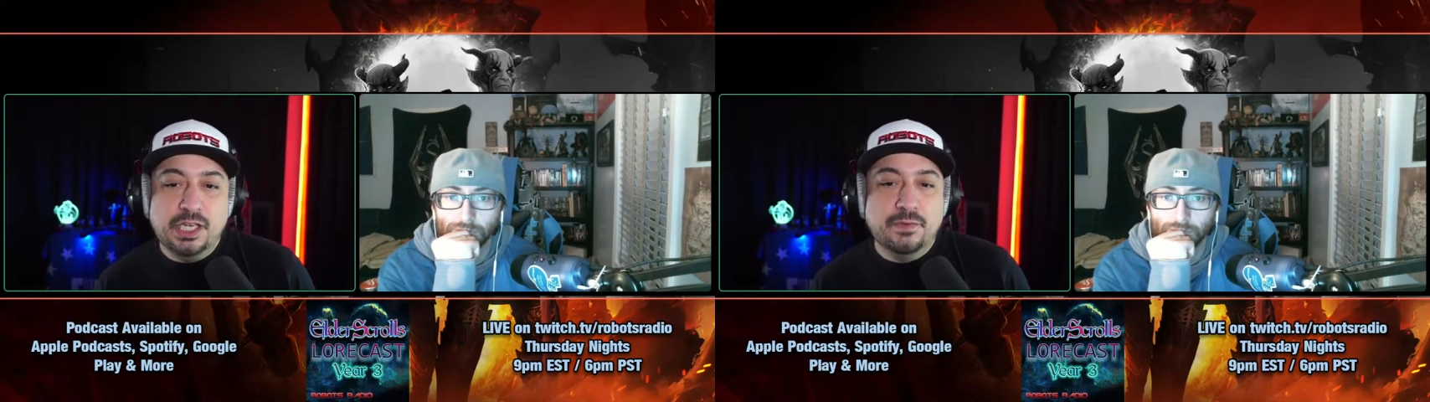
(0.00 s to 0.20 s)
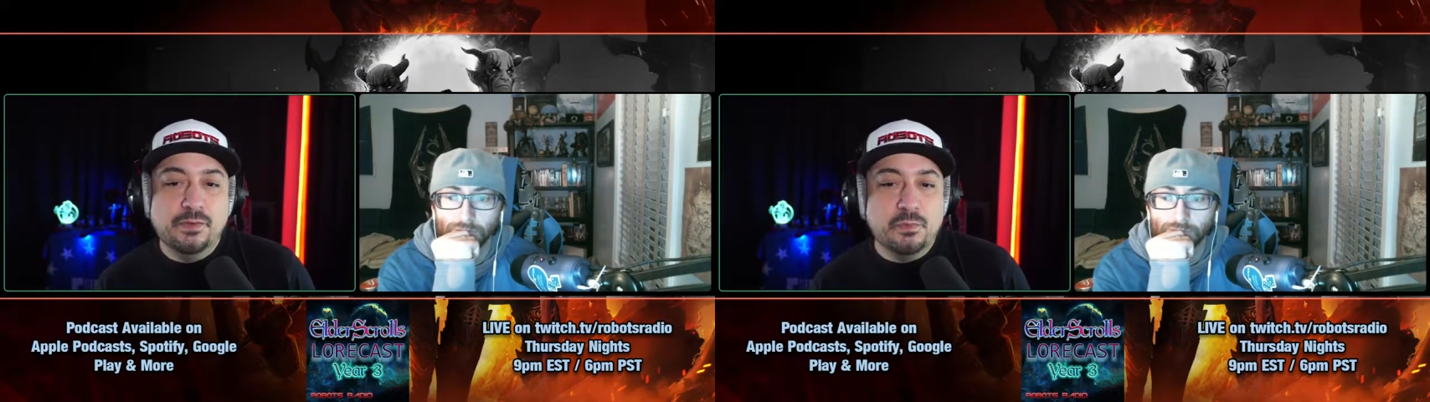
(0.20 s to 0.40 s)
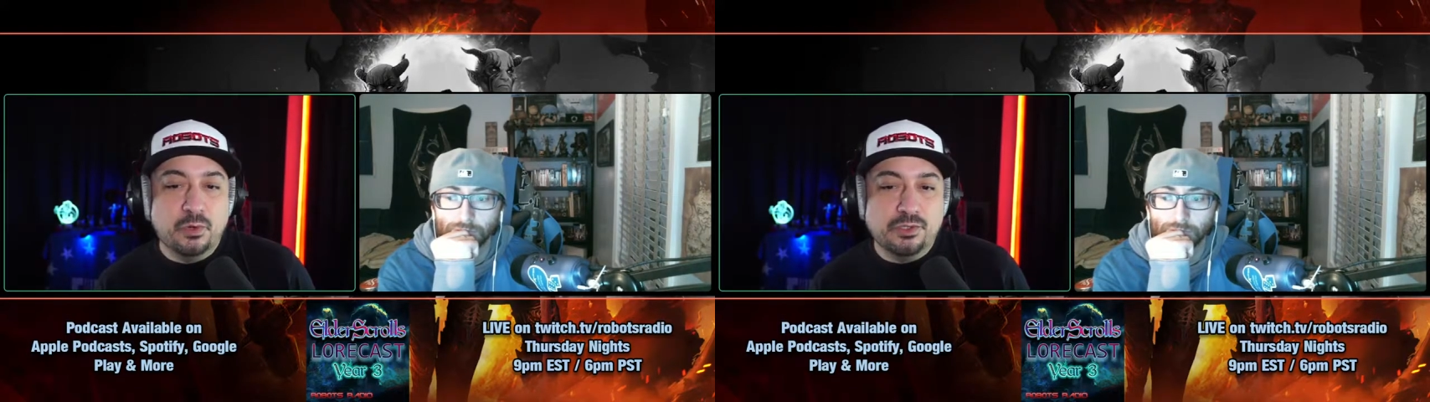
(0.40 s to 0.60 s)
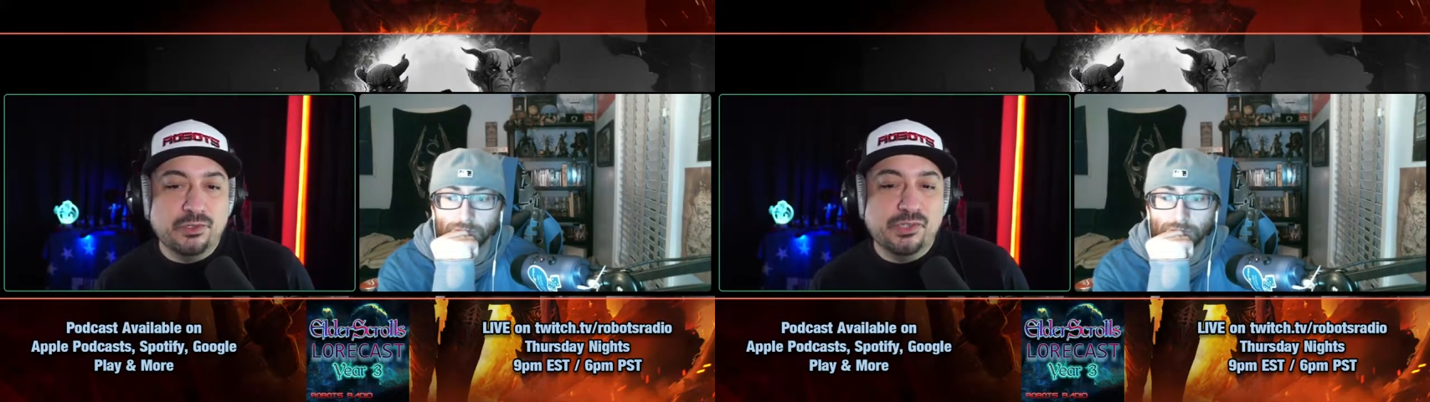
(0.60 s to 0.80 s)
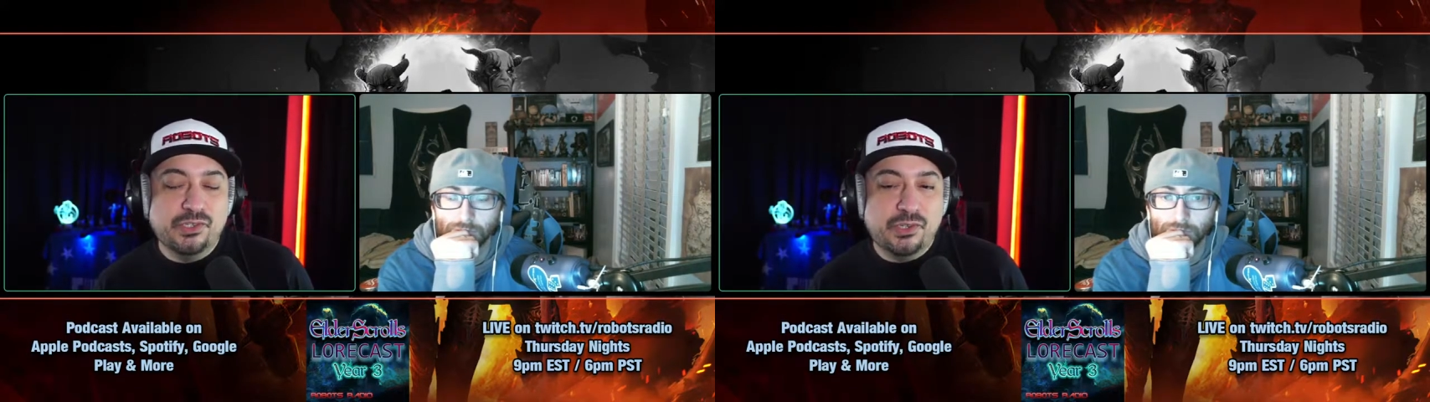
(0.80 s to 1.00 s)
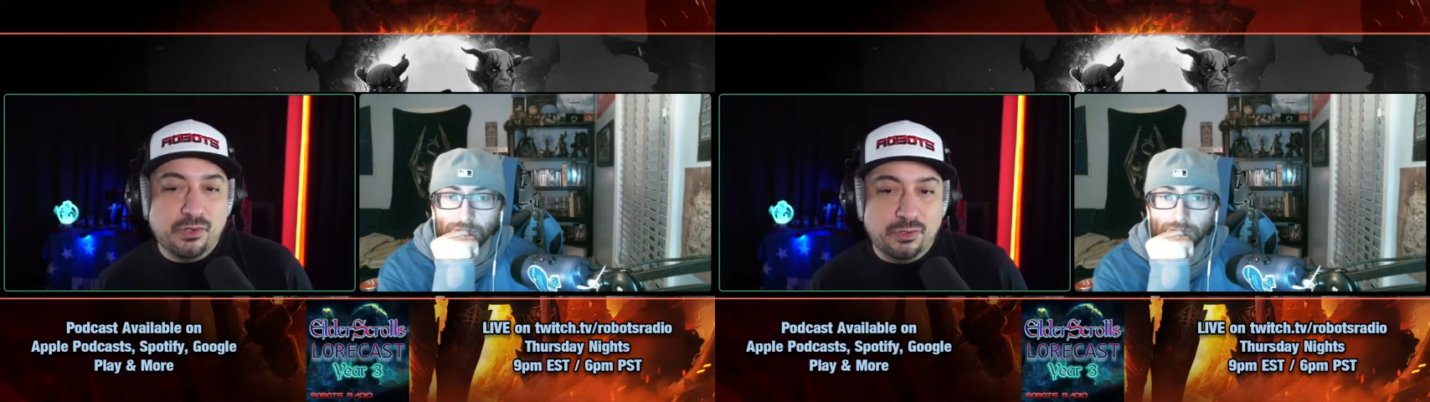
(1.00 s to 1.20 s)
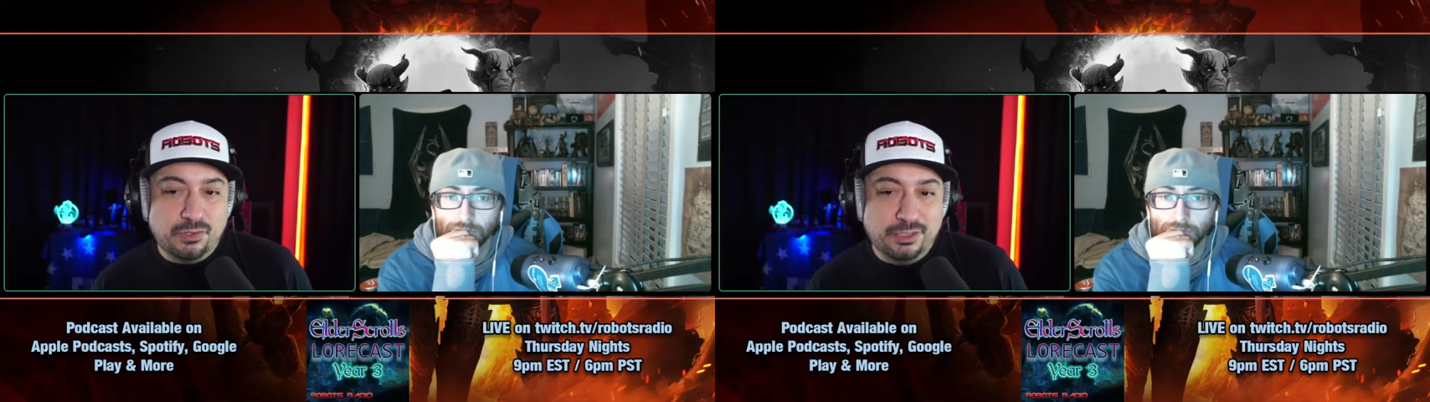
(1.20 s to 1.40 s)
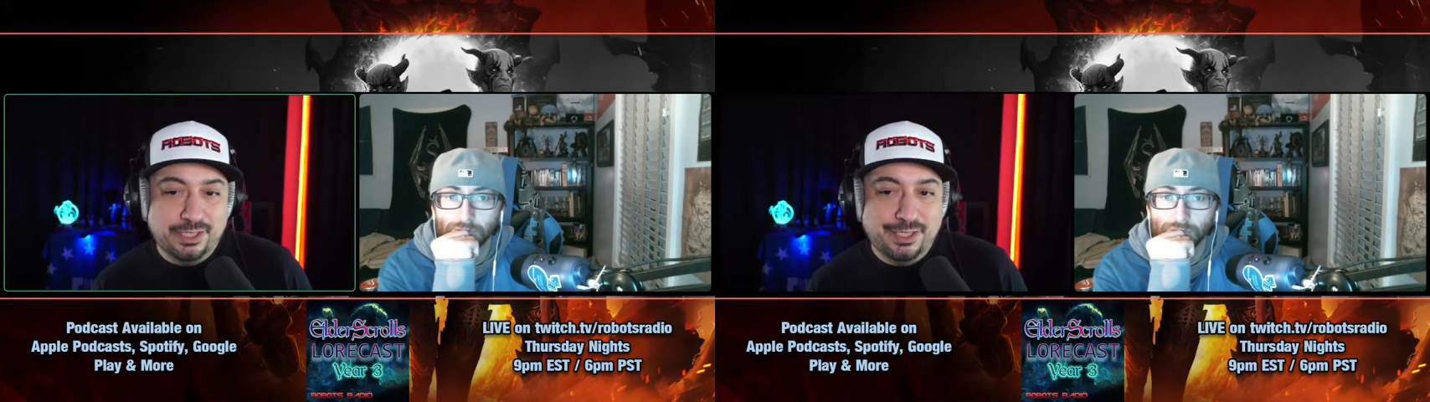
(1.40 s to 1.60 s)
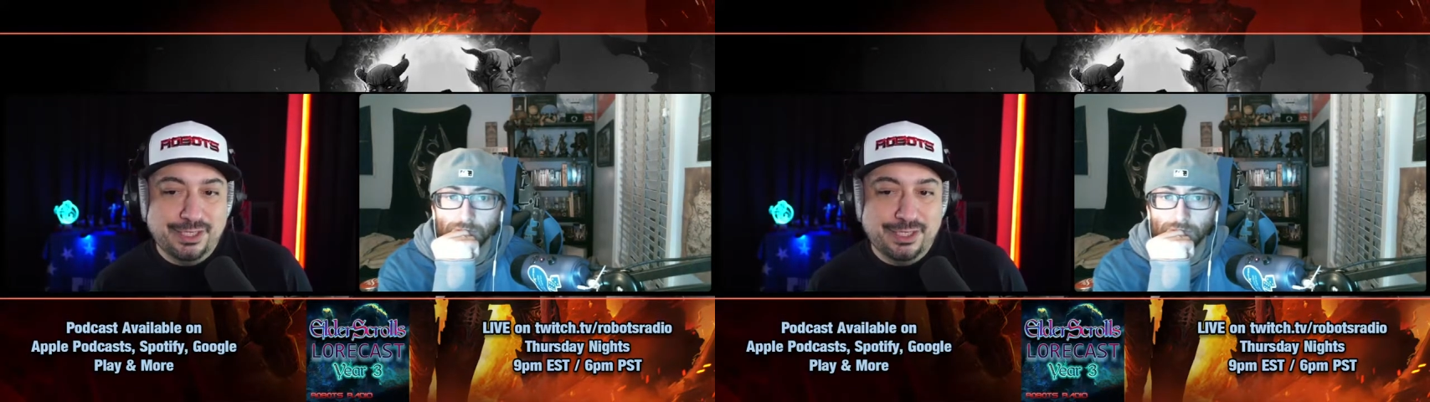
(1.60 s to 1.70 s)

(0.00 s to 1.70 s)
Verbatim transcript: of a mortal soul.